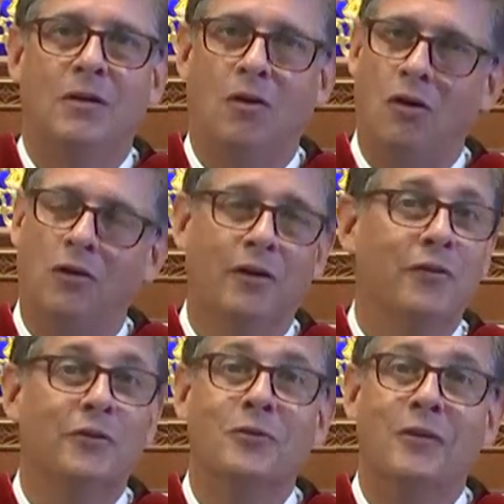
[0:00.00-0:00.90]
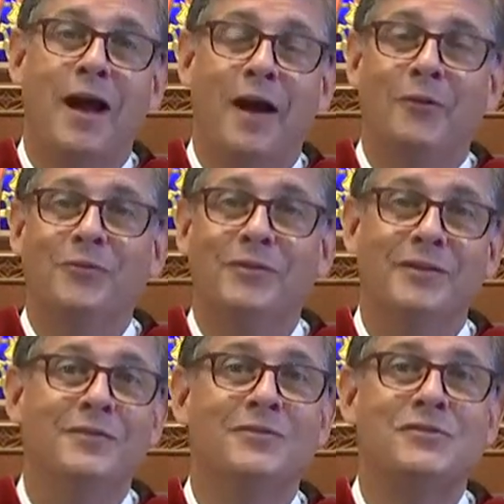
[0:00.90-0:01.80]
All other ground
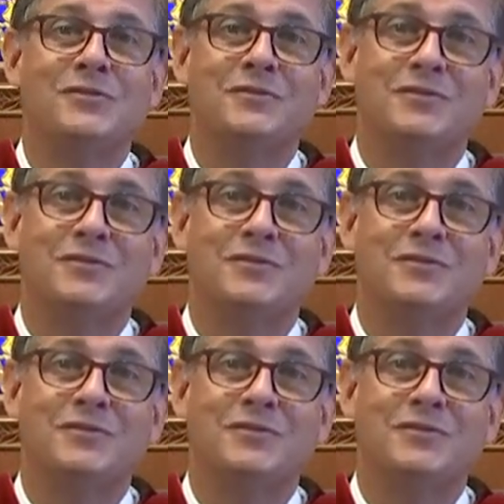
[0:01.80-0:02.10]
is